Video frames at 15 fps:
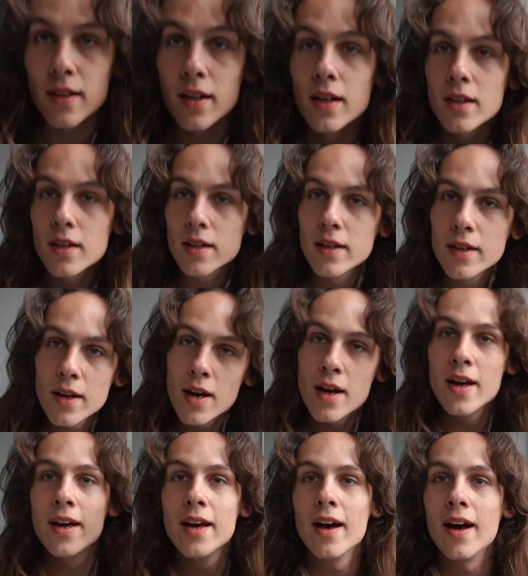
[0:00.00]
look.
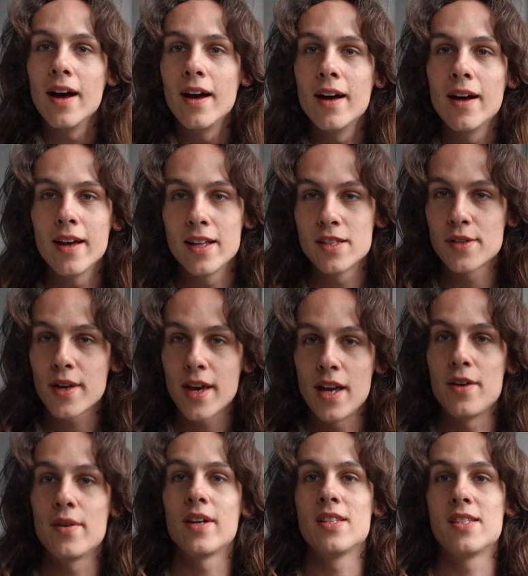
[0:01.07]
Uh, it's okay,
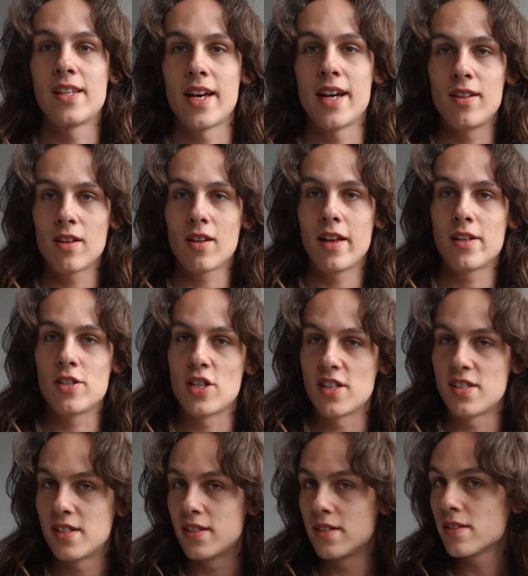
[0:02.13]
you can say I look like
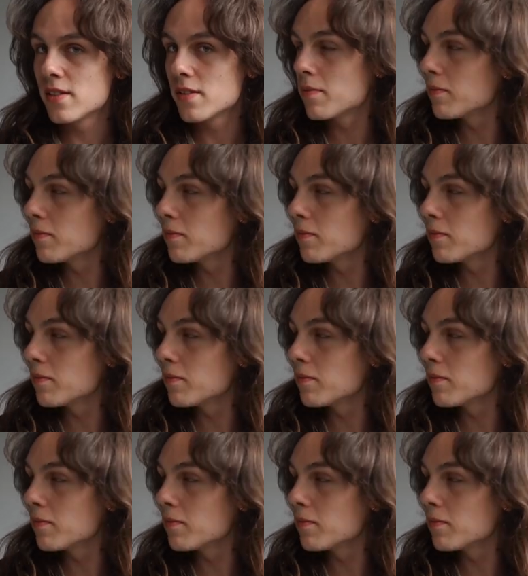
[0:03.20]
Jesus.